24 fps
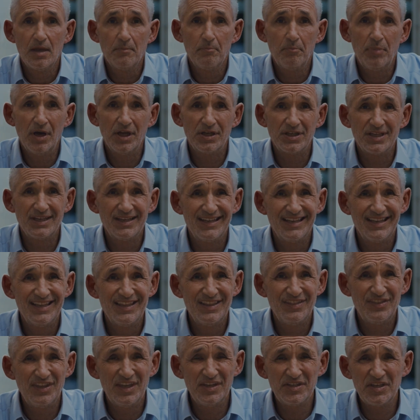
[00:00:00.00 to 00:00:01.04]

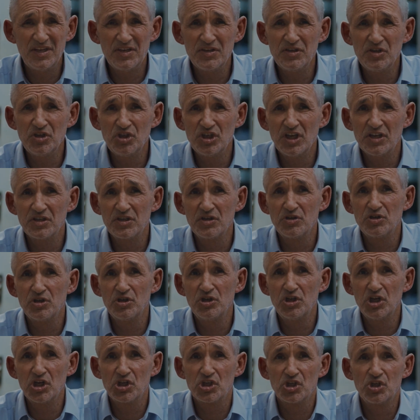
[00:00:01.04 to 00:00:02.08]
But this isn't just a
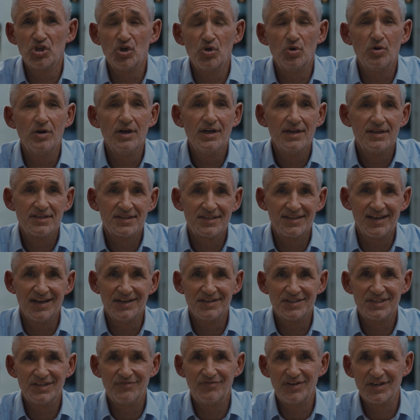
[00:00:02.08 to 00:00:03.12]
traditional
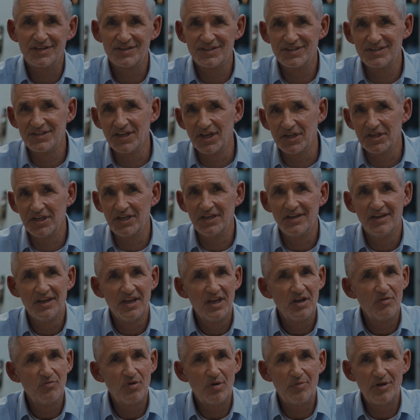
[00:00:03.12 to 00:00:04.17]
scientific study
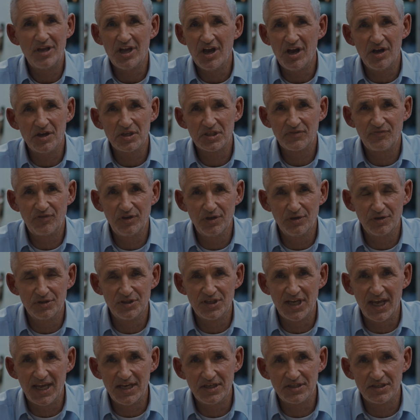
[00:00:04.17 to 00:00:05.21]
where we ask for your
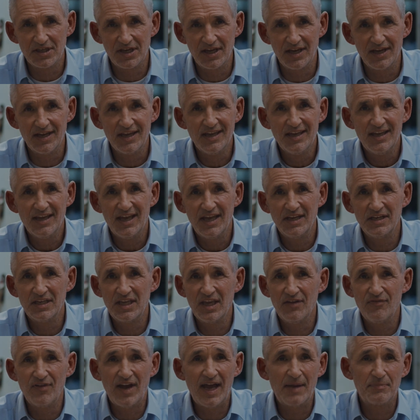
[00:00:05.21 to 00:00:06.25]
data and
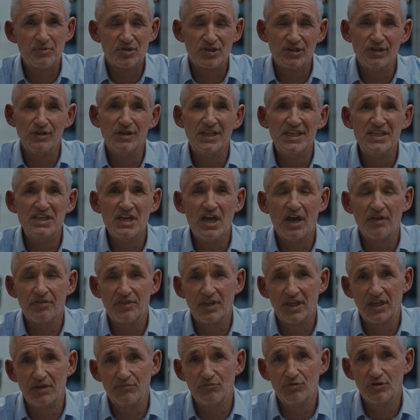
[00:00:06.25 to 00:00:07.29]
give absolutely
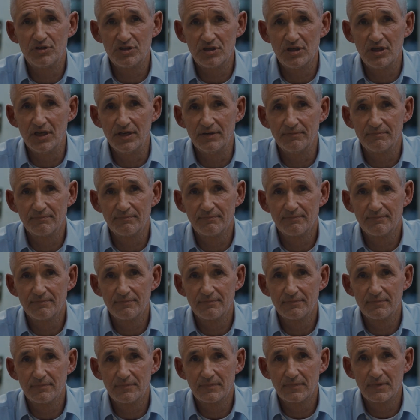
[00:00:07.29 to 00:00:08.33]
nothing in return.
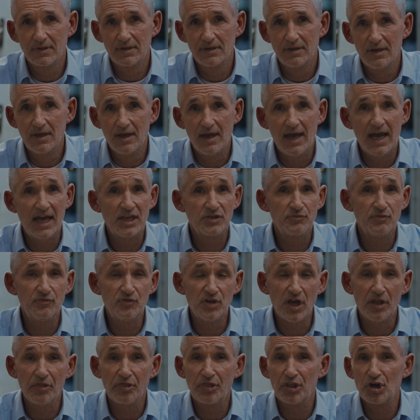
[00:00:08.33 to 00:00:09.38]
As we've
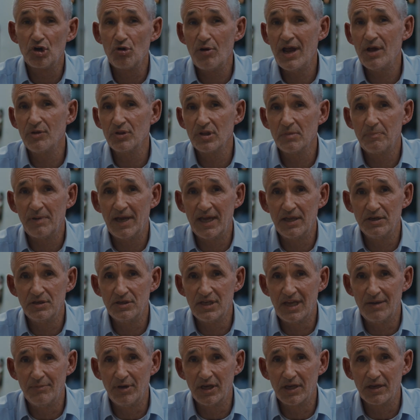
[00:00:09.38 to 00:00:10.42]
done throughout the
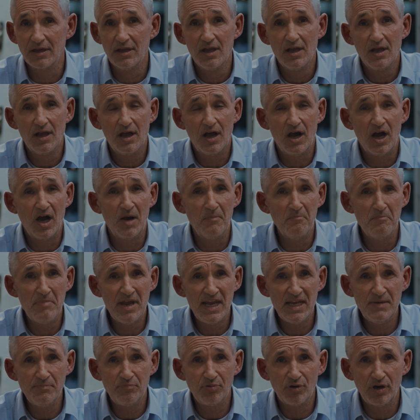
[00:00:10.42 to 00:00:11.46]
pandemic, our
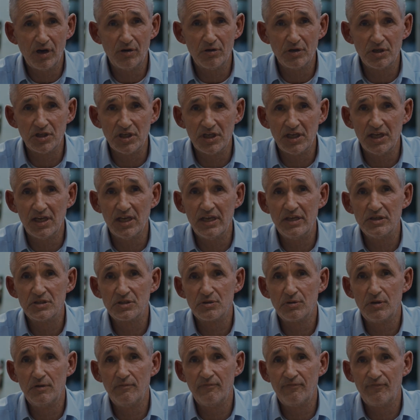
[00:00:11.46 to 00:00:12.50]
main priority is
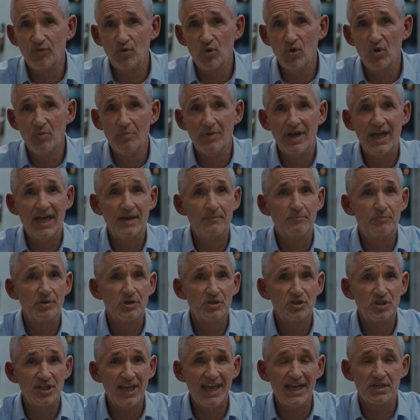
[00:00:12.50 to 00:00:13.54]
to inform and
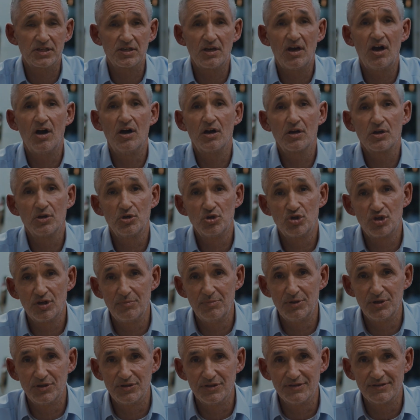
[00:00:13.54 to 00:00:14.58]
protect our
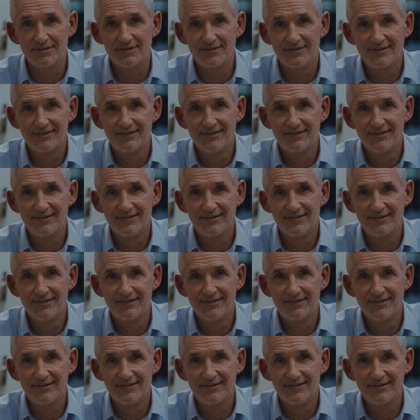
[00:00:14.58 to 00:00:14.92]
contributors,